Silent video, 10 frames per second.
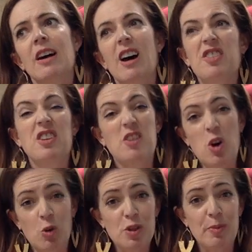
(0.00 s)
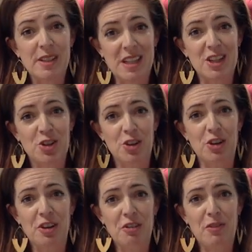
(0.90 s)
I think, the ultimate
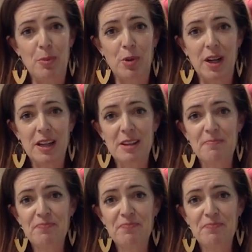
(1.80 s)
t-shirt fabric.